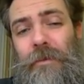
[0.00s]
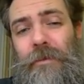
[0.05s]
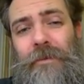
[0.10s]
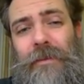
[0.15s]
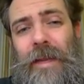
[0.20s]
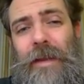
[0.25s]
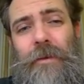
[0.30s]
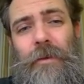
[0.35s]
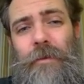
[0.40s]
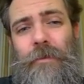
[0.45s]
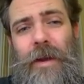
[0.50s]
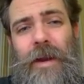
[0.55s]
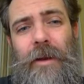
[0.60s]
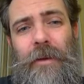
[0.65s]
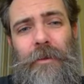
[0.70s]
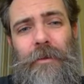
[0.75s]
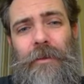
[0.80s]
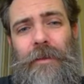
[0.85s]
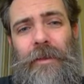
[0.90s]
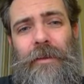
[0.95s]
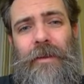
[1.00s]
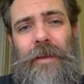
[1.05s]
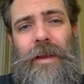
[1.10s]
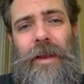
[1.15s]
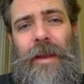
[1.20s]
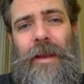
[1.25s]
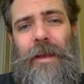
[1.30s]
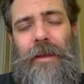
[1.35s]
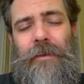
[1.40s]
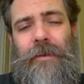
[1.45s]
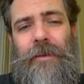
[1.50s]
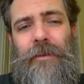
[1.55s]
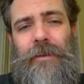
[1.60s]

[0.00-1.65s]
standard Wrangler that they had.